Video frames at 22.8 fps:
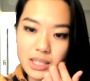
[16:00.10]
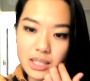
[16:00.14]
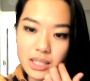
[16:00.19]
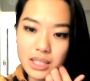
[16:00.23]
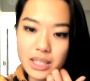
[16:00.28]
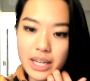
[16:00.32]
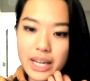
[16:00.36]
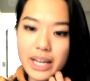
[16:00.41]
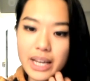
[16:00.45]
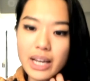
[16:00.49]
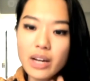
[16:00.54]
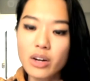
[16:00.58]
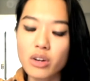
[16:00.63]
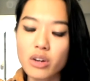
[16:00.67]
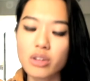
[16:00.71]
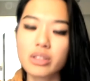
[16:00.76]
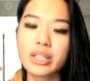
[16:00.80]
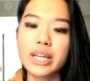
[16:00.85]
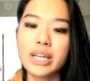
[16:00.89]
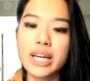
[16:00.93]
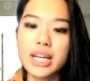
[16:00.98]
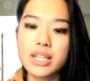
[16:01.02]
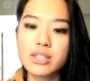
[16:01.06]
an
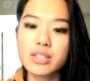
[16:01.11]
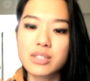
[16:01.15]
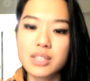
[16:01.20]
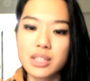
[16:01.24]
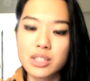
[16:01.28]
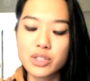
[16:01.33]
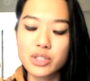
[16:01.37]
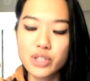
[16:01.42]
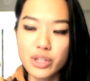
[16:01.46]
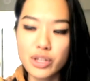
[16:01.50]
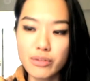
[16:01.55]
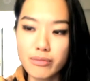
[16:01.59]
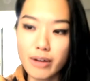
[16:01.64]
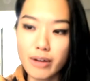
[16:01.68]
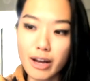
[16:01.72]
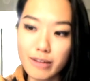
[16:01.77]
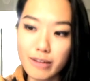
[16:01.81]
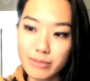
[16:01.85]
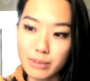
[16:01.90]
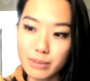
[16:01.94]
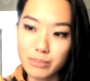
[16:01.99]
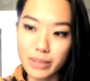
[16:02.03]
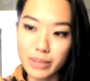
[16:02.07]
early h6,
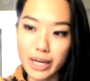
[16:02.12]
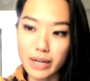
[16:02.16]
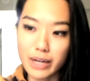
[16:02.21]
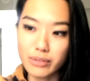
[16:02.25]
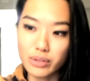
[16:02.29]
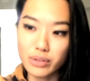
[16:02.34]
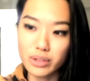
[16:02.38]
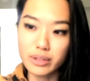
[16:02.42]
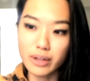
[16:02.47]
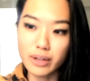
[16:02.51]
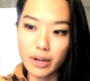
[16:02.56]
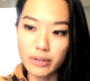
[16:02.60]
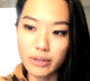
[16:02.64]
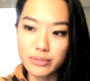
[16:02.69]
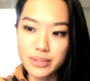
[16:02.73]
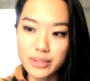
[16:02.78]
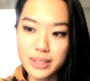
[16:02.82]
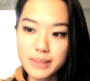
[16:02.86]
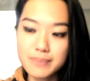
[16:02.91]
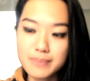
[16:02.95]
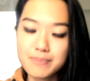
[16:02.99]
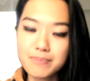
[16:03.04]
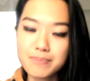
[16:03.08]
g5 on black very
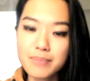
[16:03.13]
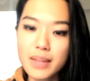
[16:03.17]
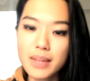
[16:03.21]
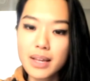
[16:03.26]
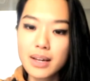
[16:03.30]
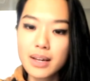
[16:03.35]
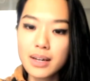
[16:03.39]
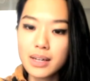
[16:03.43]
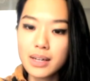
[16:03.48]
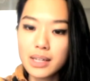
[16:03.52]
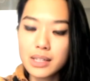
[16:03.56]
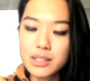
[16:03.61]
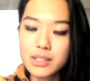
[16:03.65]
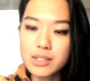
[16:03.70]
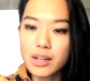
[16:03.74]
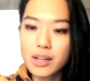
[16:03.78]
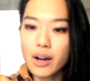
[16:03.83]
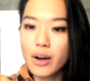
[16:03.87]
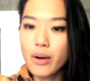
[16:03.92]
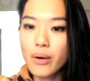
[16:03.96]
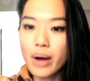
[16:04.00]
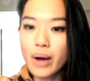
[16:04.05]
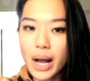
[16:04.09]
often.
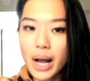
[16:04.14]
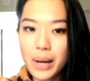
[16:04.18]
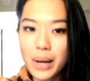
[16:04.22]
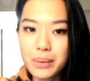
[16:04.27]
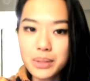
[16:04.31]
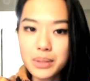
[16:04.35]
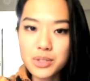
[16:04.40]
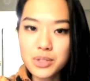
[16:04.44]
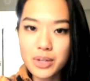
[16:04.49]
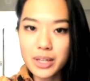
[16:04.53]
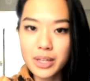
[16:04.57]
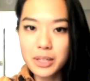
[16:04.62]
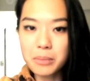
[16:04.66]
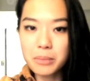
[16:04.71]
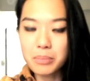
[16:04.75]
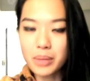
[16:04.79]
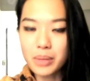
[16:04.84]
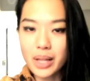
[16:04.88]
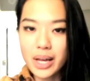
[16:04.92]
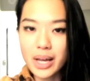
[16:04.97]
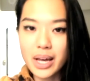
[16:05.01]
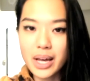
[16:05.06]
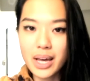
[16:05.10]
So I was trying to
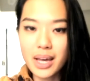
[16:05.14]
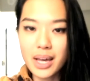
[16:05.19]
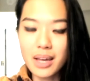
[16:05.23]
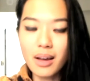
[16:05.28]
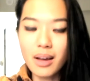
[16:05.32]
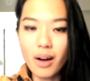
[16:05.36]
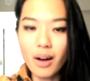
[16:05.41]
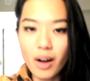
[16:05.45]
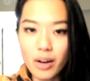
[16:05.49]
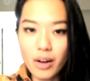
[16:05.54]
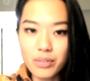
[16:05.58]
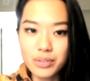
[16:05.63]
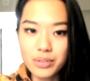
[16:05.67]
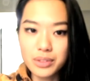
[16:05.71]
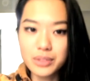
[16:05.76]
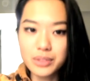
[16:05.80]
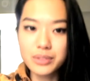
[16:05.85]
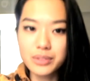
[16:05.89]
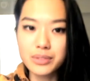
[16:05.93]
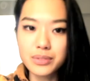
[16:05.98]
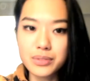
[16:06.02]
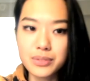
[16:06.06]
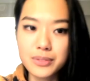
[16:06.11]
play off
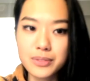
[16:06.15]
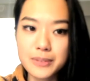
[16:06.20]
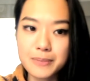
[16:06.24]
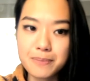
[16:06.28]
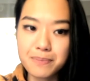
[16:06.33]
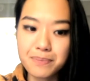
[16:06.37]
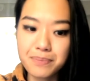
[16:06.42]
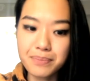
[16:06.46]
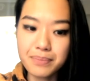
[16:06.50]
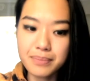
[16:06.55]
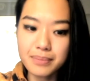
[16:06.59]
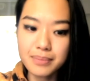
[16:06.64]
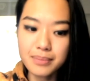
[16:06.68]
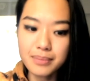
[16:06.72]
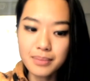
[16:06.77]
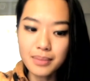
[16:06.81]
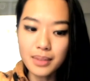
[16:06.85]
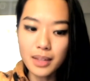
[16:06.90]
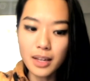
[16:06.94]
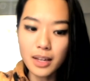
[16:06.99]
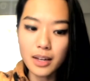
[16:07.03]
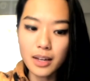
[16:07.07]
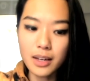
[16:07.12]
of
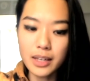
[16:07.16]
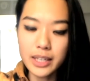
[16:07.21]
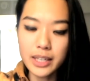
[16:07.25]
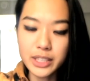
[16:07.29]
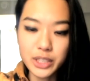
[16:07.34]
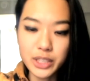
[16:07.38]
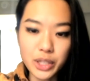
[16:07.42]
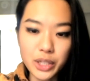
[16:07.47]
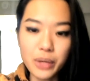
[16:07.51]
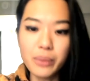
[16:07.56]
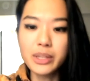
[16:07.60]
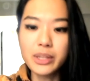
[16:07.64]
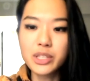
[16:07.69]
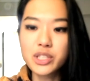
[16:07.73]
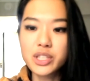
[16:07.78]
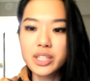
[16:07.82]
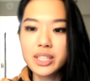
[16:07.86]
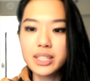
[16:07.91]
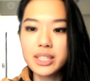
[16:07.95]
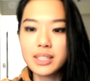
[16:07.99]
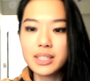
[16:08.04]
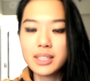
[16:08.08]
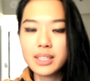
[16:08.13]

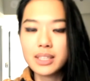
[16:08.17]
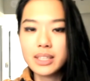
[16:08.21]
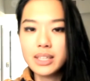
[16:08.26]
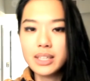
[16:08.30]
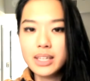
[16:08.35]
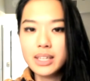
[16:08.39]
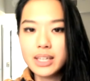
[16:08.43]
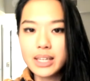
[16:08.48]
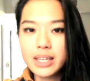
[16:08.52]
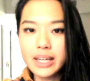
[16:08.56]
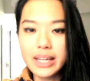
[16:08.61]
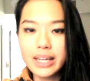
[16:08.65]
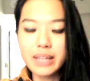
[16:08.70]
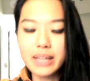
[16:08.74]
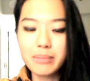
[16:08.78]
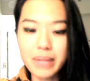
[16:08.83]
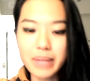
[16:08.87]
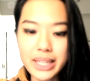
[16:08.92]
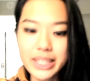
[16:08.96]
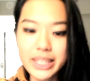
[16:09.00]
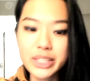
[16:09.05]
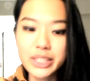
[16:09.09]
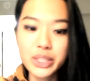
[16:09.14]
intuition, and
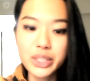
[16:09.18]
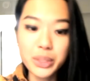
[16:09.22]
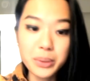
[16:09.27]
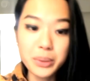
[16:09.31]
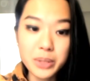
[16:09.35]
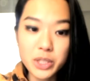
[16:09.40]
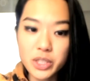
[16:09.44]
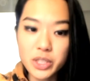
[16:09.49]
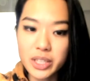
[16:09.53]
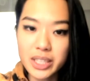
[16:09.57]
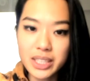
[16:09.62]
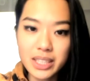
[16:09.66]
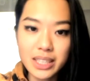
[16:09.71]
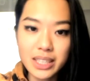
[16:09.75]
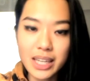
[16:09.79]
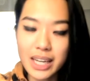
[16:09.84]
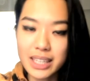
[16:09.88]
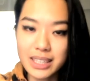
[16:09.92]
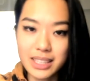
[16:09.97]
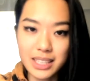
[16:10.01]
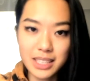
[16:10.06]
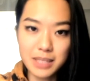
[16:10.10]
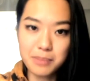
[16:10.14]
my intuition
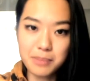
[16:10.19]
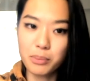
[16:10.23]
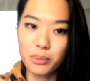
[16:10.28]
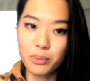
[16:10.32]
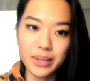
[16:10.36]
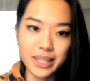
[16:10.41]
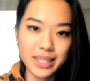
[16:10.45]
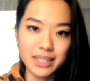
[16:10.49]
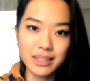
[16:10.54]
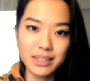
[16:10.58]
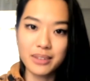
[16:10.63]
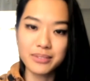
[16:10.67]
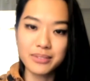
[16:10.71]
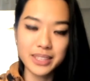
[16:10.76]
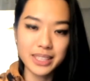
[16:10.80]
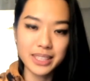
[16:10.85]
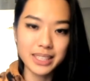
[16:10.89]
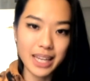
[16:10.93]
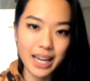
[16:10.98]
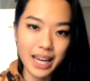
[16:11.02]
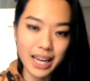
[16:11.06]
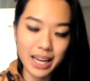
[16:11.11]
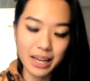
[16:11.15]
at this point of the
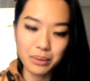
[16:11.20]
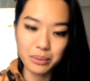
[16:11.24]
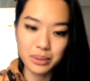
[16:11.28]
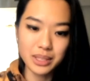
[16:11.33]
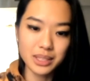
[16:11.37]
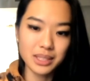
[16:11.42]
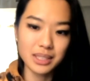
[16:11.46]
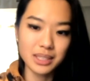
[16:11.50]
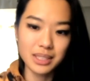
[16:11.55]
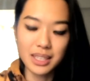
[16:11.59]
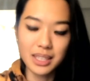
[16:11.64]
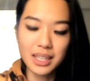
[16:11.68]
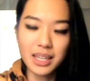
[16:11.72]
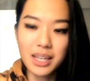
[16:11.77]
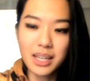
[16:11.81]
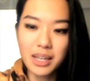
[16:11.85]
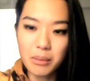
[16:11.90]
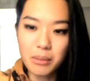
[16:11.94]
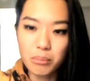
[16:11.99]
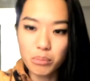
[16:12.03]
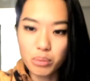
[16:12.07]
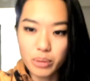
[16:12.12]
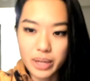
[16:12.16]
day was
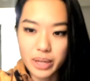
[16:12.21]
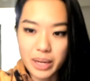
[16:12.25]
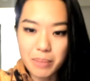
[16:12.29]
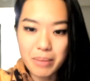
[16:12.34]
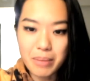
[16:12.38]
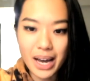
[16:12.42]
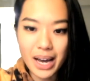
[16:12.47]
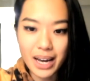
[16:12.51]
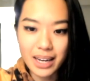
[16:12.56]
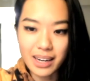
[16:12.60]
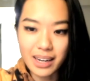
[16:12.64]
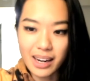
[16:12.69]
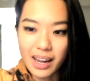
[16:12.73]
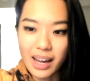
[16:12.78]
pretty bad.